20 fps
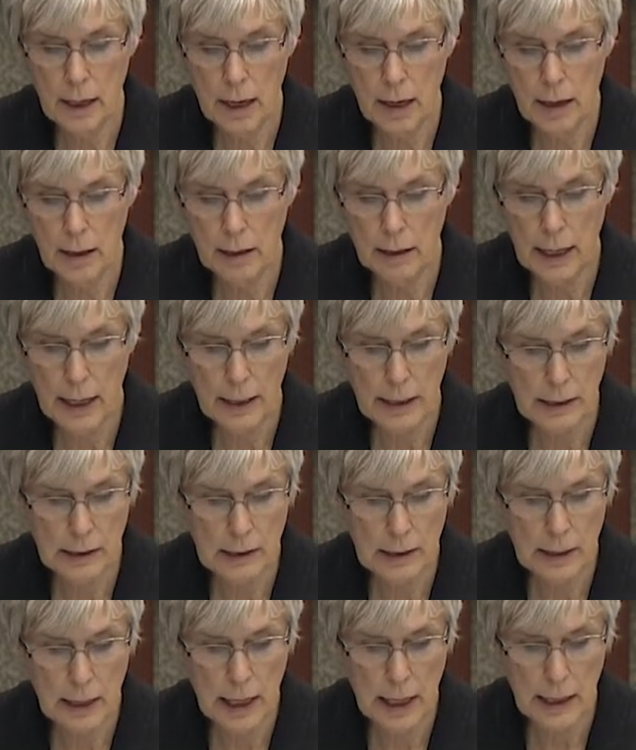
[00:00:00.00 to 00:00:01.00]

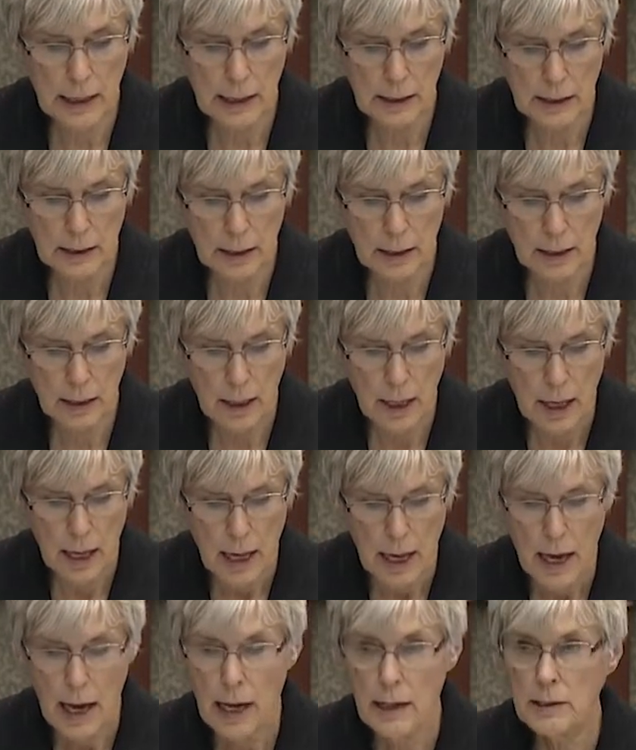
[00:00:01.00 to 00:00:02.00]
Lennox and Addington
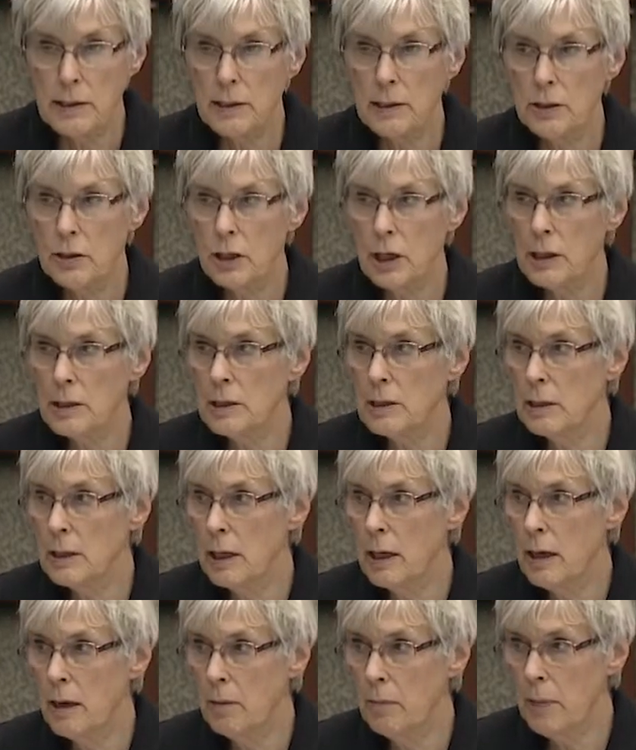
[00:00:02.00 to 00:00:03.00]
has suggested
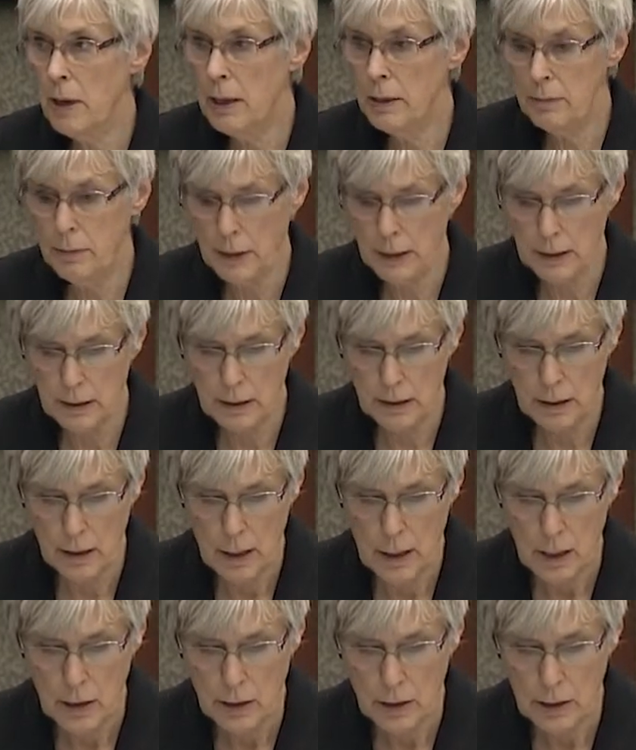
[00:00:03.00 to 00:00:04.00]
an amendment
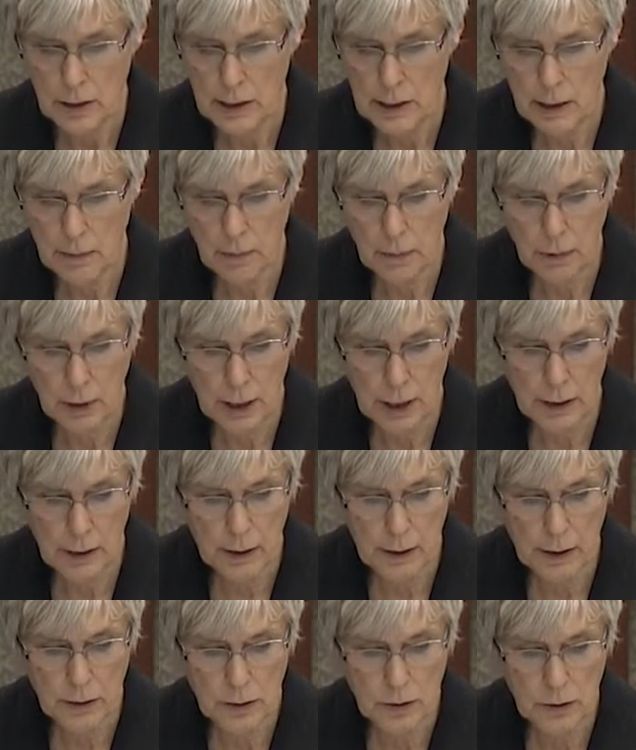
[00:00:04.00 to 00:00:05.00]
to separate
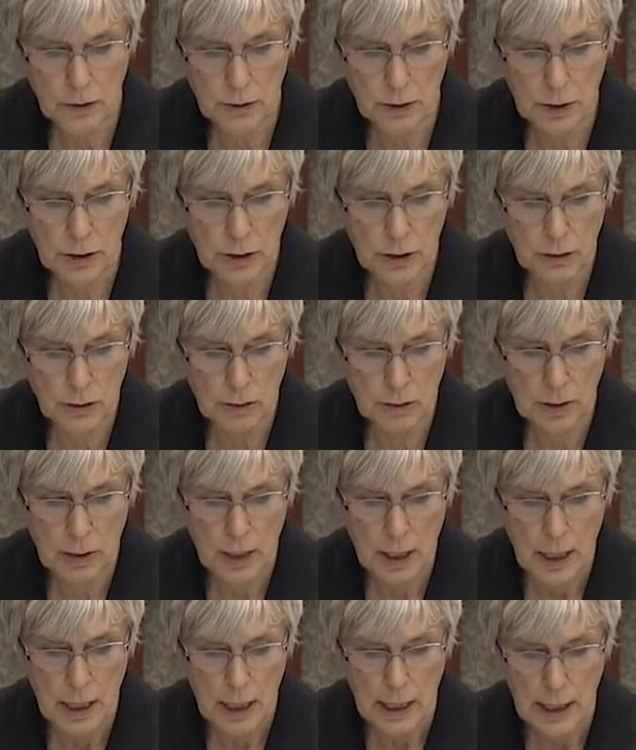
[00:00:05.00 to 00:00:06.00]
these two issues
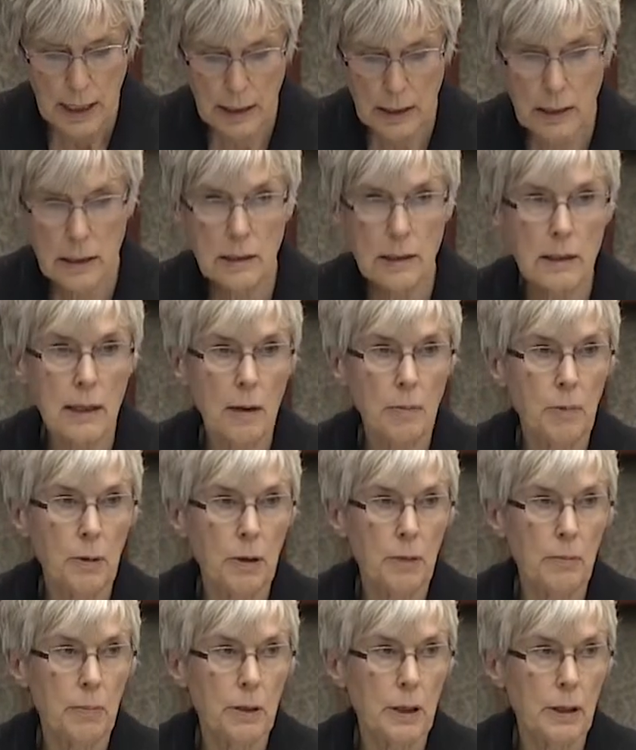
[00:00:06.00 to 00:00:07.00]
into
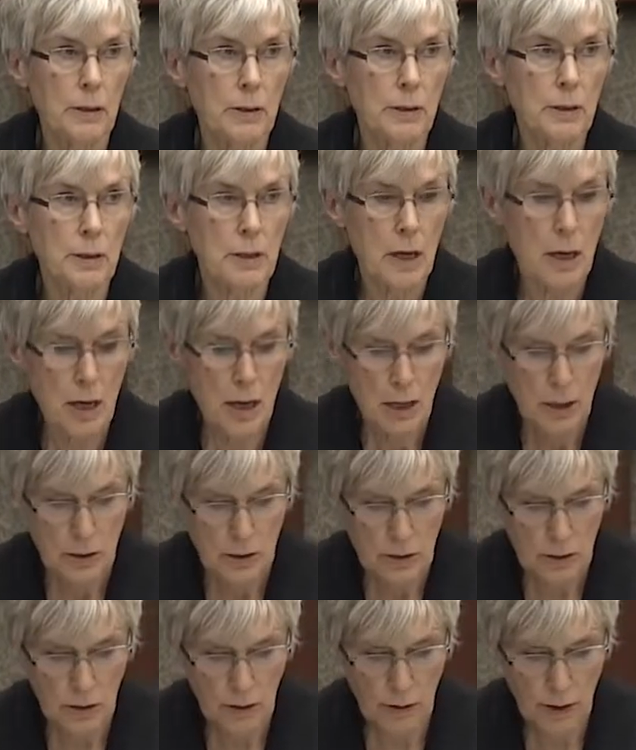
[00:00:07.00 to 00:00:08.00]
separate bills
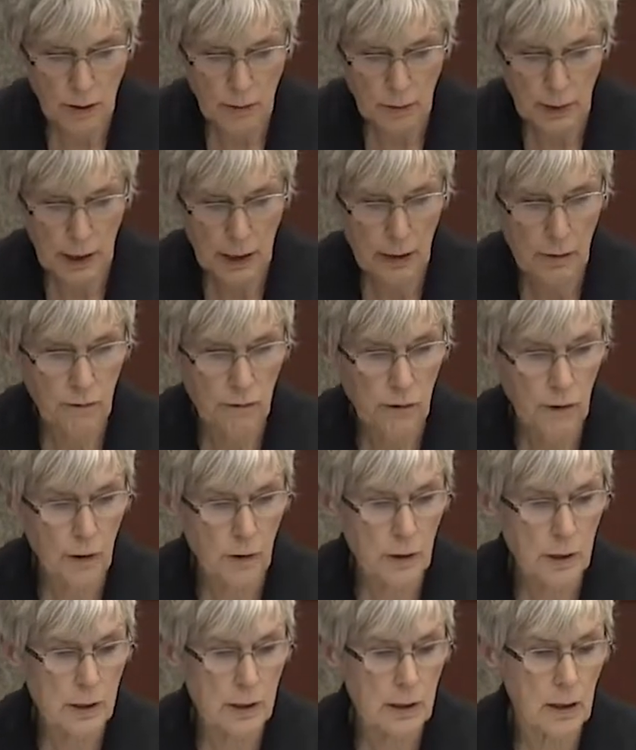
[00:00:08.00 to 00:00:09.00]
so that we can
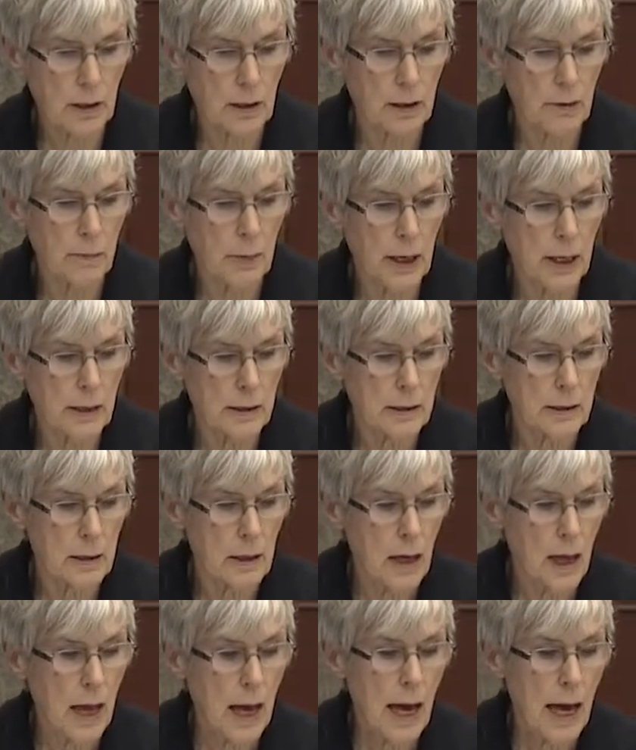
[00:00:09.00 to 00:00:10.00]
focus our debates
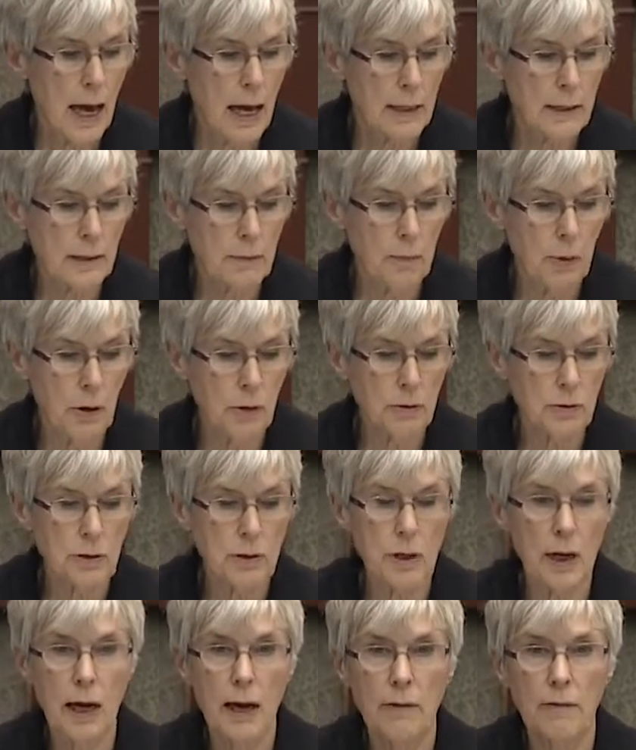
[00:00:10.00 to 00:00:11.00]
as
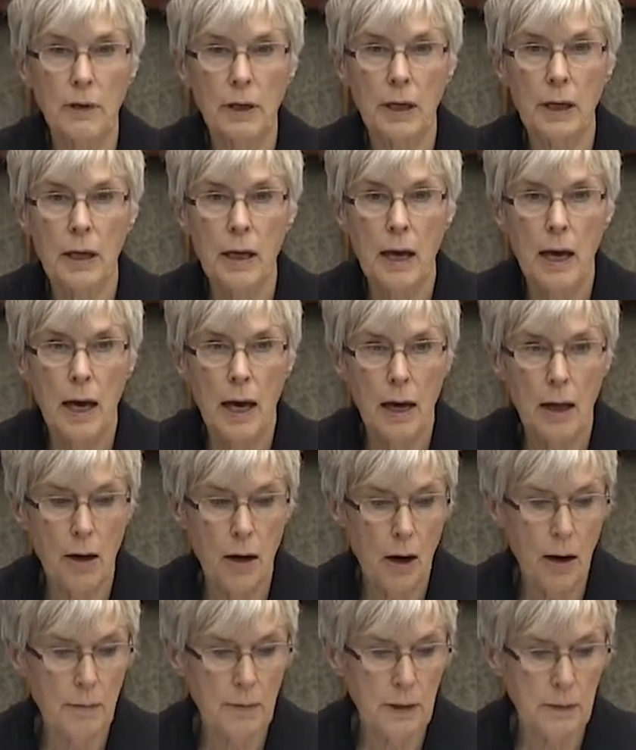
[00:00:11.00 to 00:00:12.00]
opposed to having an
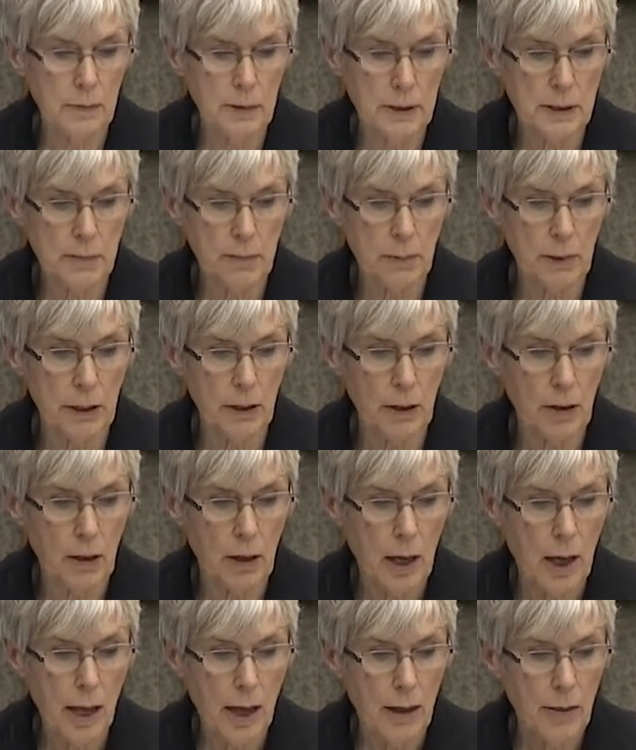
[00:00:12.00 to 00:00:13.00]
omnibus
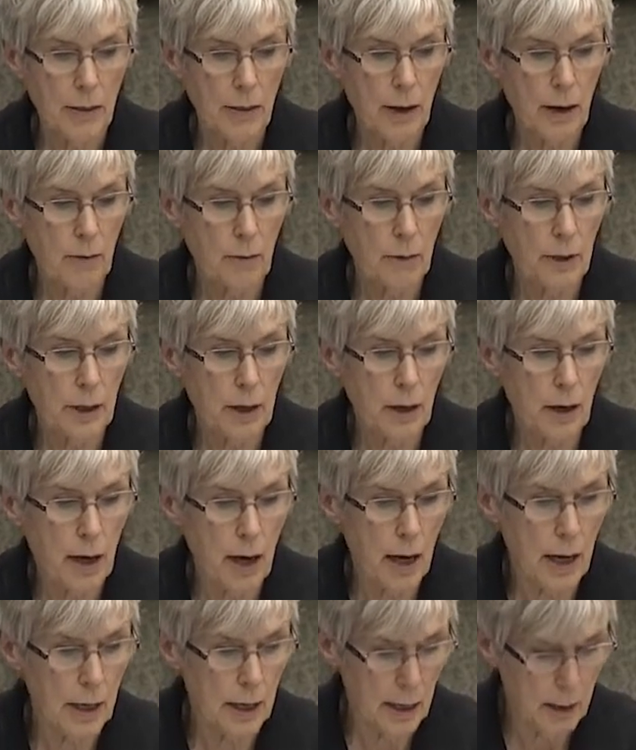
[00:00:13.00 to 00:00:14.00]
that we are
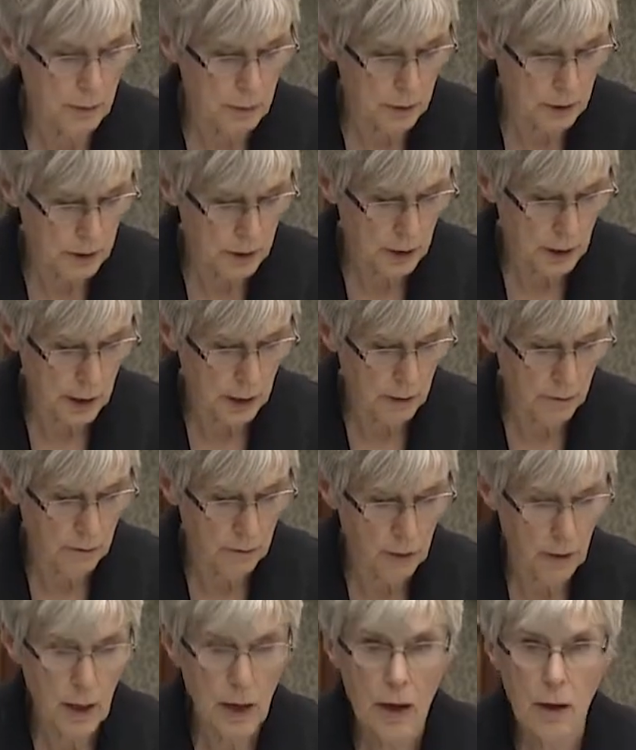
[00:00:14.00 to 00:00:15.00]
unable to
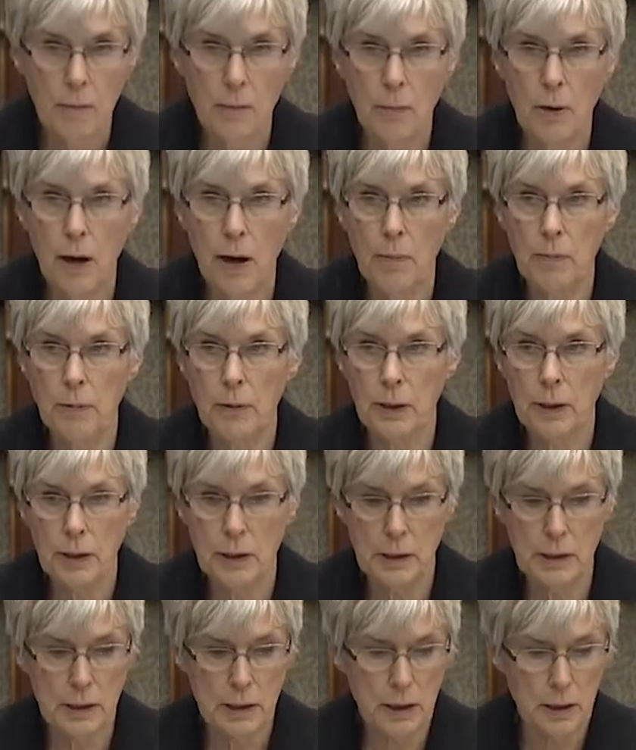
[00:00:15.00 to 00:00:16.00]
give proper
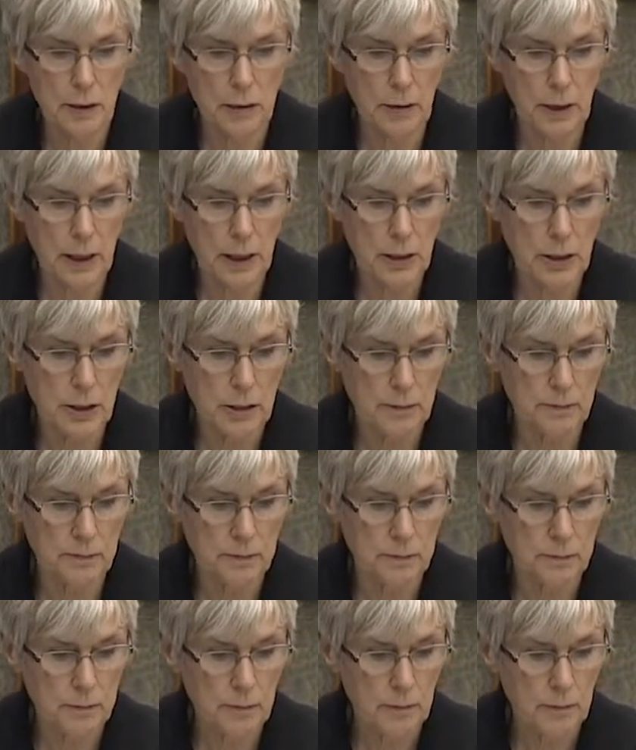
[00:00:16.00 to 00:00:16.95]
consideration.